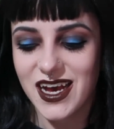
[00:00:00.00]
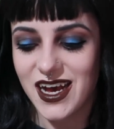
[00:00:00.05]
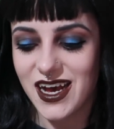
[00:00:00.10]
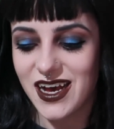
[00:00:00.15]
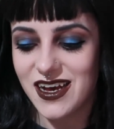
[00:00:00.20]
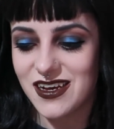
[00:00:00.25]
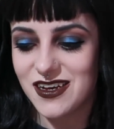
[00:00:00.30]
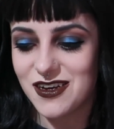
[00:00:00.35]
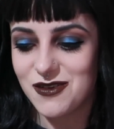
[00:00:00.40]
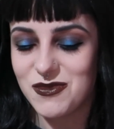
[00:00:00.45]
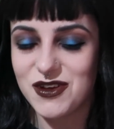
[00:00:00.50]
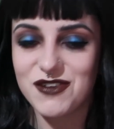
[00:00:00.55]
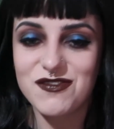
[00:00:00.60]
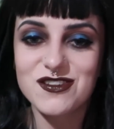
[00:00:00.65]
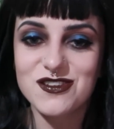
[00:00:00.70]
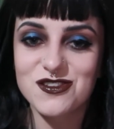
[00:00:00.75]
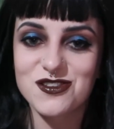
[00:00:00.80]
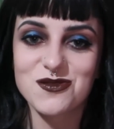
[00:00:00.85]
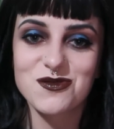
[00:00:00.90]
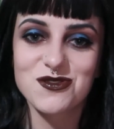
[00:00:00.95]
If you're
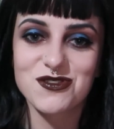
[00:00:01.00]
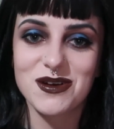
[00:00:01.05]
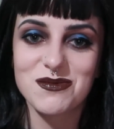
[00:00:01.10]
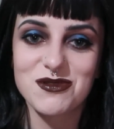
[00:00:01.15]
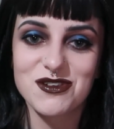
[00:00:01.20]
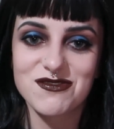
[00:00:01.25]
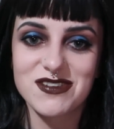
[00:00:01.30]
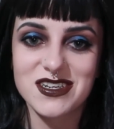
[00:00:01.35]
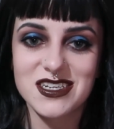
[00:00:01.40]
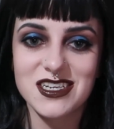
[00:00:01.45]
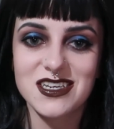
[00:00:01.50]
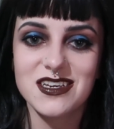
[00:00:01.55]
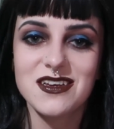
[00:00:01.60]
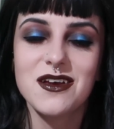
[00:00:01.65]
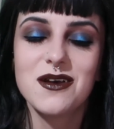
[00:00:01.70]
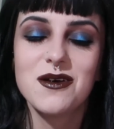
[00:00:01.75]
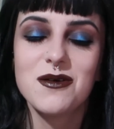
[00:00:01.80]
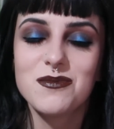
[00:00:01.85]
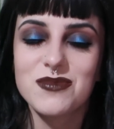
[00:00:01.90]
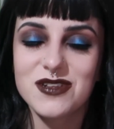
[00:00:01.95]
not subscribed already,
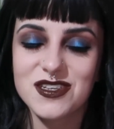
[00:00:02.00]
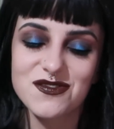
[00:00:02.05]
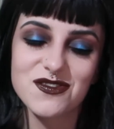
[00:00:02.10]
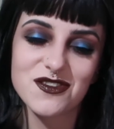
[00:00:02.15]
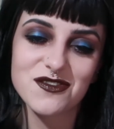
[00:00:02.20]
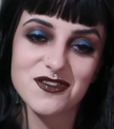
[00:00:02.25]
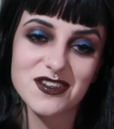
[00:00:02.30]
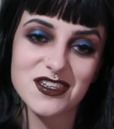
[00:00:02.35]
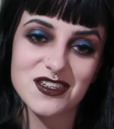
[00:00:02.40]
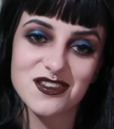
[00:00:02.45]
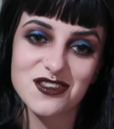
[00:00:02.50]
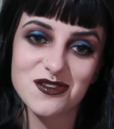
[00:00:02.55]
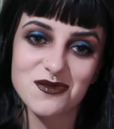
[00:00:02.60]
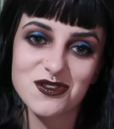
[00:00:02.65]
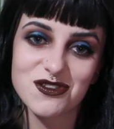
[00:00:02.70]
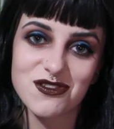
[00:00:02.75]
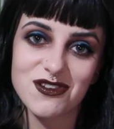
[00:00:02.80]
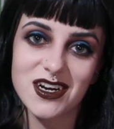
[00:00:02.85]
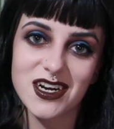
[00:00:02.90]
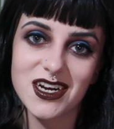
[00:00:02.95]
please feel free to
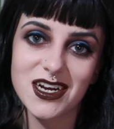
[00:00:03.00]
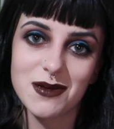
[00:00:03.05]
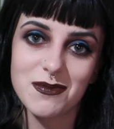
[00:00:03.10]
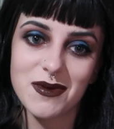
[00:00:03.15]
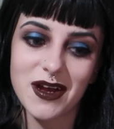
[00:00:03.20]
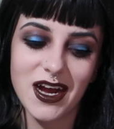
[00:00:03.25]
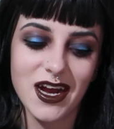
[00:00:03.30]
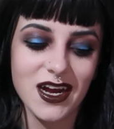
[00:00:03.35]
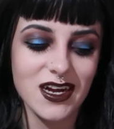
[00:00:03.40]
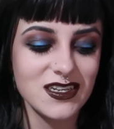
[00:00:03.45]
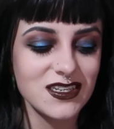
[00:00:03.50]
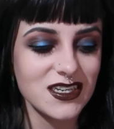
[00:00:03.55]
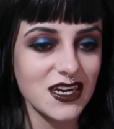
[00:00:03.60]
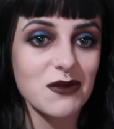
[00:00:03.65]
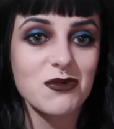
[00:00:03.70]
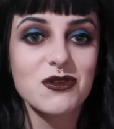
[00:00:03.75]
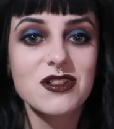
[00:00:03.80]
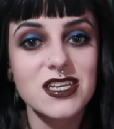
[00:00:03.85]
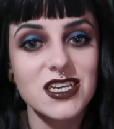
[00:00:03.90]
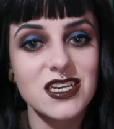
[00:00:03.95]
subscribe, and I
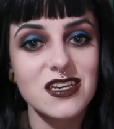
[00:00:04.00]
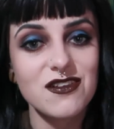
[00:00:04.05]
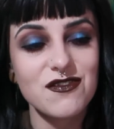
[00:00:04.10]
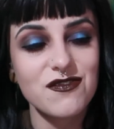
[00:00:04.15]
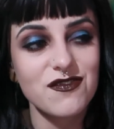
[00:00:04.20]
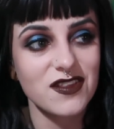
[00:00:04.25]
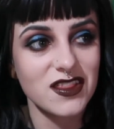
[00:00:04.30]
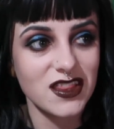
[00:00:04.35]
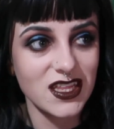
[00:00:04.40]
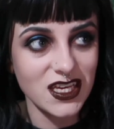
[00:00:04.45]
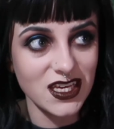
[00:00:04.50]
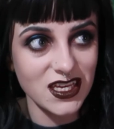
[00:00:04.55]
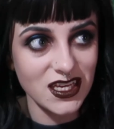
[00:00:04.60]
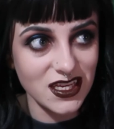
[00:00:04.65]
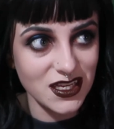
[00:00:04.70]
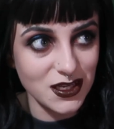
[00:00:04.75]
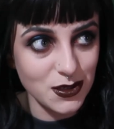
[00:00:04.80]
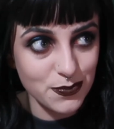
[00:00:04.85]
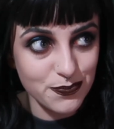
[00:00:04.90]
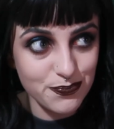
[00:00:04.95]
will leave
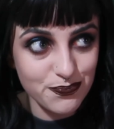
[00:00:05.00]
the